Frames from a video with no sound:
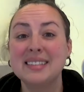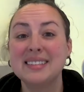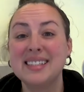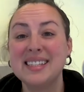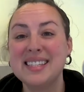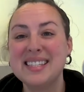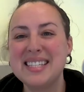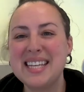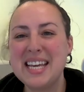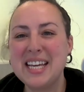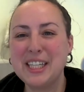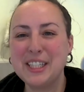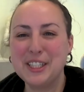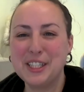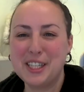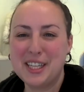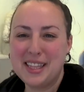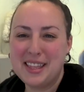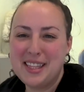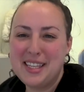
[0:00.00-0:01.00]
Let's take a
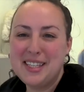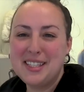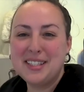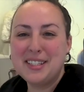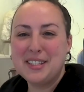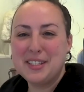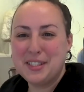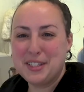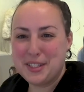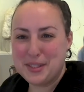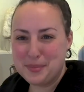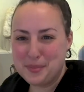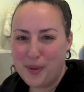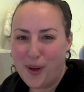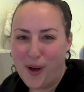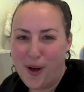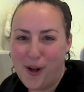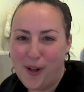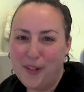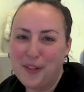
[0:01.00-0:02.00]
look at these
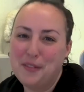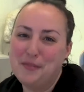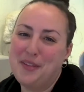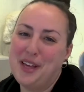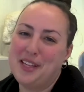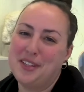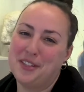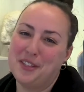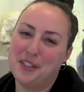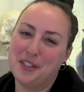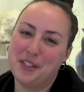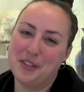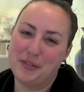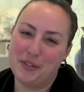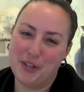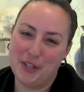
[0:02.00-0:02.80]
small vessels